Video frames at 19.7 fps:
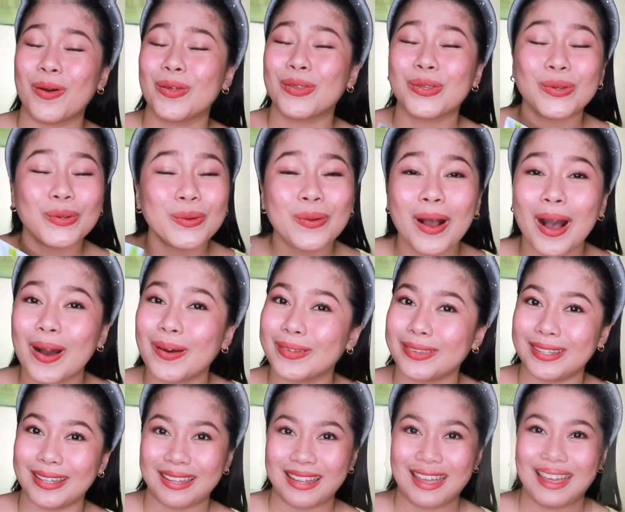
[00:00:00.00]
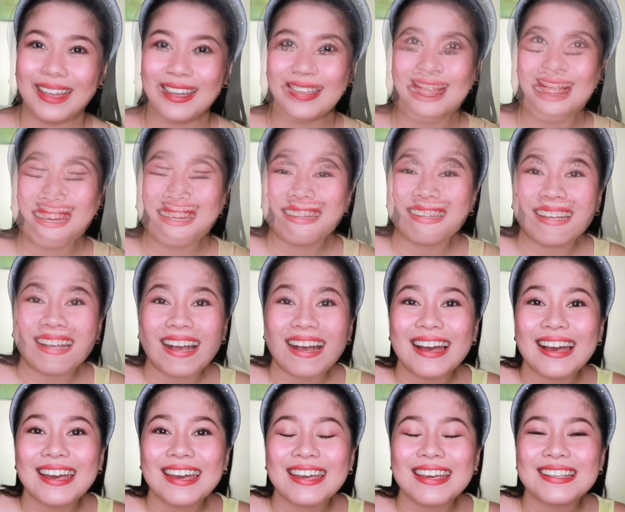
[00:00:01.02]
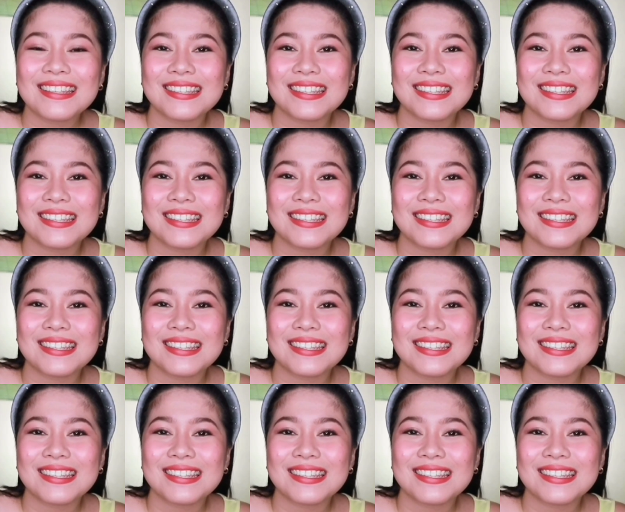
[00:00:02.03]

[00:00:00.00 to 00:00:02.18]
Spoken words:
throughout the day. That's it, guys.